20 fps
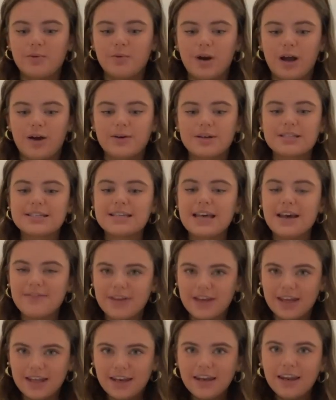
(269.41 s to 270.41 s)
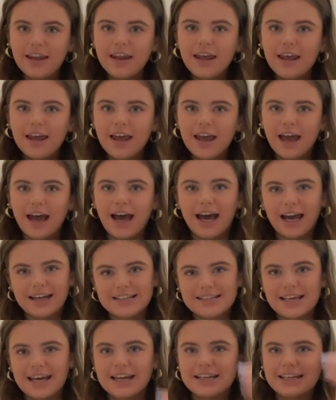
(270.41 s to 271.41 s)
And when I was 7, I
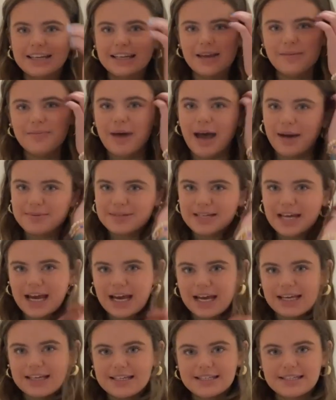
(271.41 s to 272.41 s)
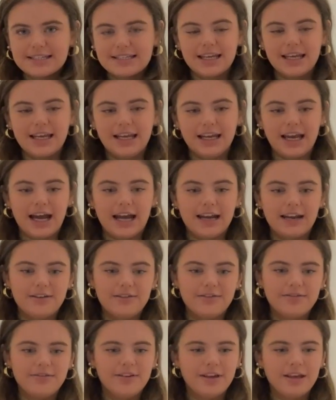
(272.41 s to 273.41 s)
decided to get baptized and kind
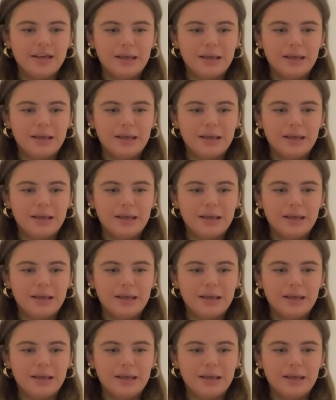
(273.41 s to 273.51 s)
of